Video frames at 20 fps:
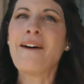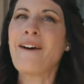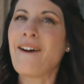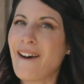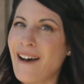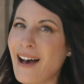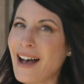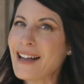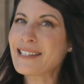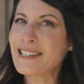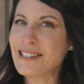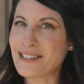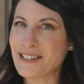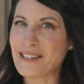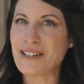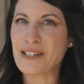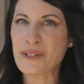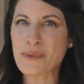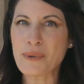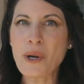Oxygen
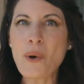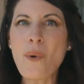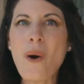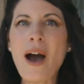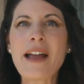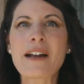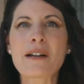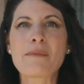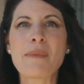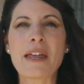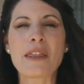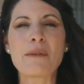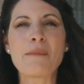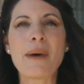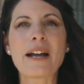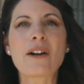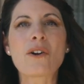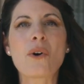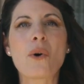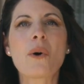is required by the
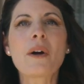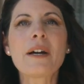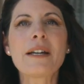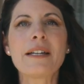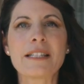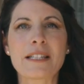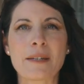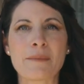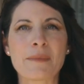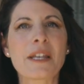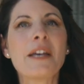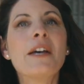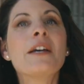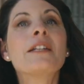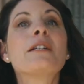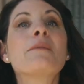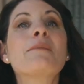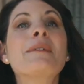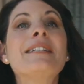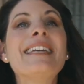microorganisms
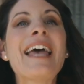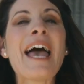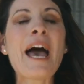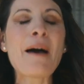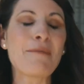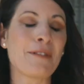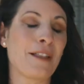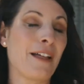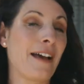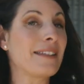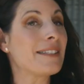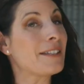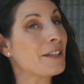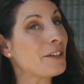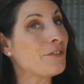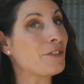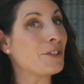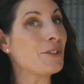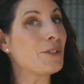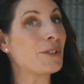to metabolize their
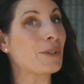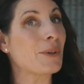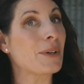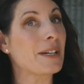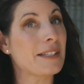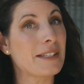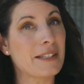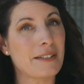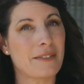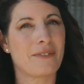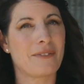food source.